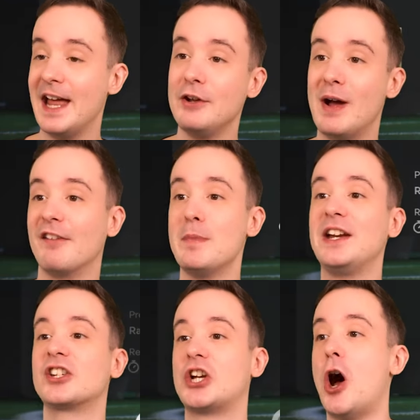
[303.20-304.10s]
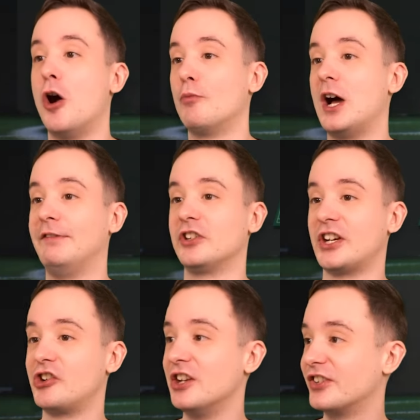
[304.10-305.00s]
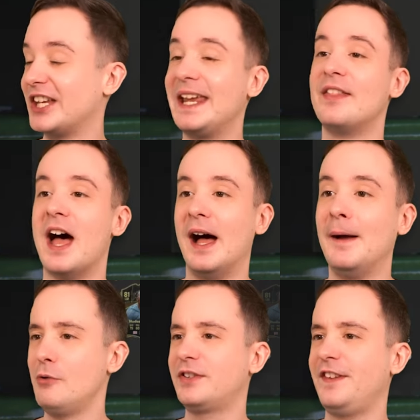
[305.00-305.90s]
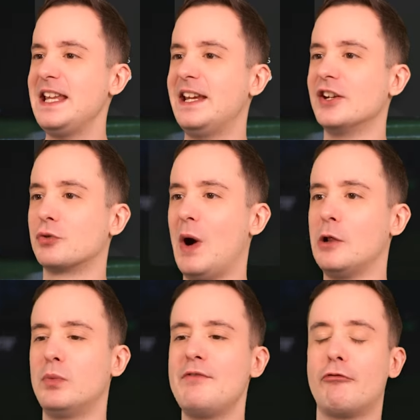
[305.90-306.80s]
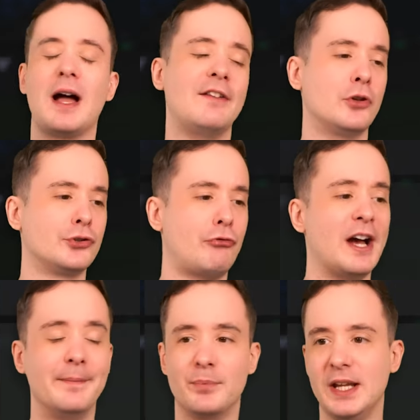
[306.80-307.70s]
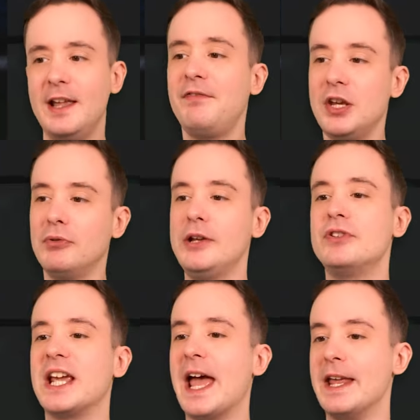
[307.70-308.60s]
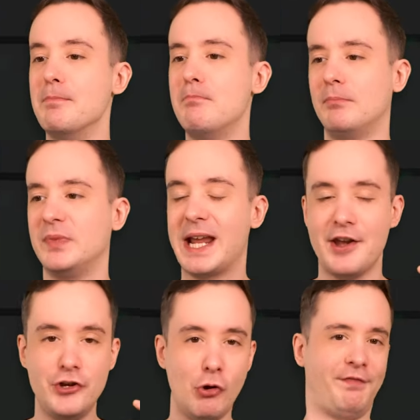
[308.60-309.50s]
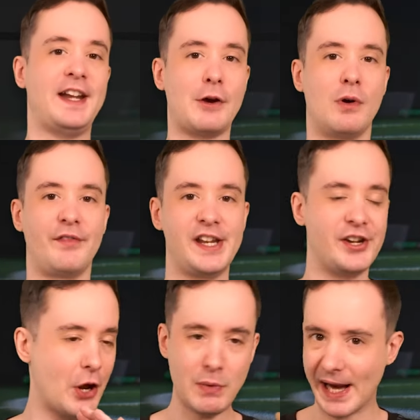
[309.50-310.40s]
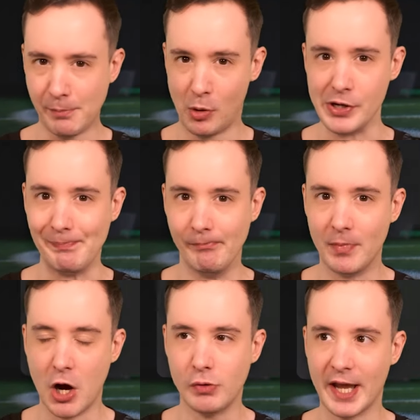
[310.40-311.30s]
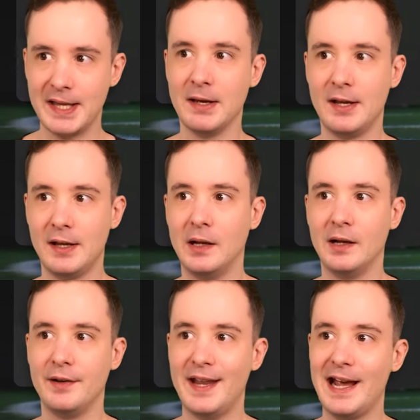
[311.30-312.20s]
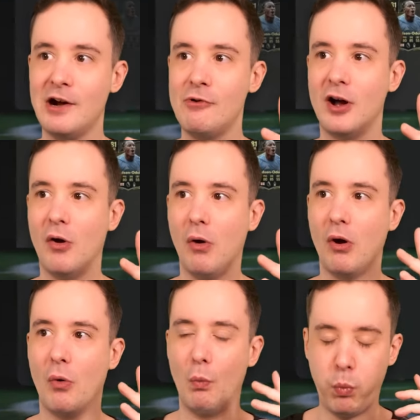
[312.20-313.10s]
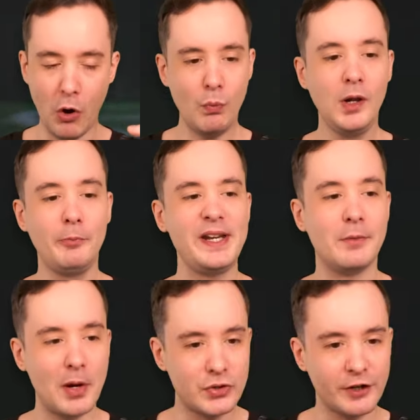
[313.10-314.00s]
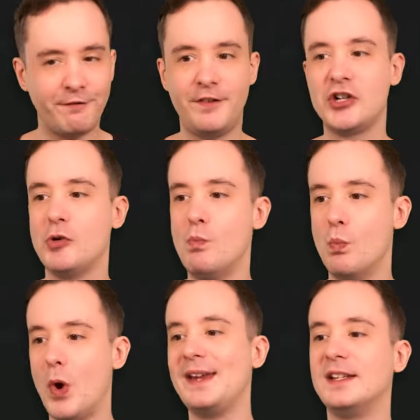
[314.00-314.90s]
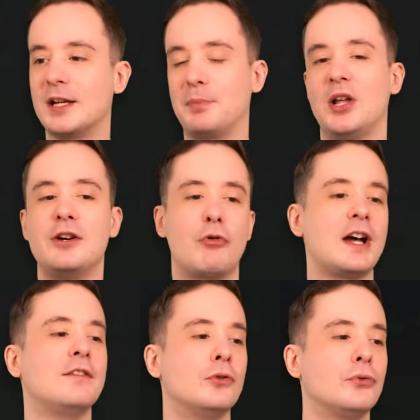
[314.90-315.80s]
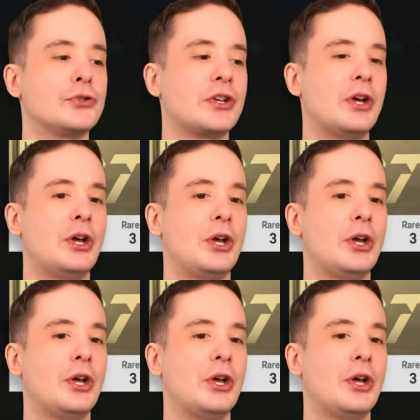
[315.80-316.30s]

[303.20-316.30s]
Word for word: anyway, I've made a start on Rivals, as you can see there. I was thinking as well, with Rivals, right, if you lose a game, you get nothing out of it. You don't get a point, okay? Now, what will be the most efficient way to play Rivals?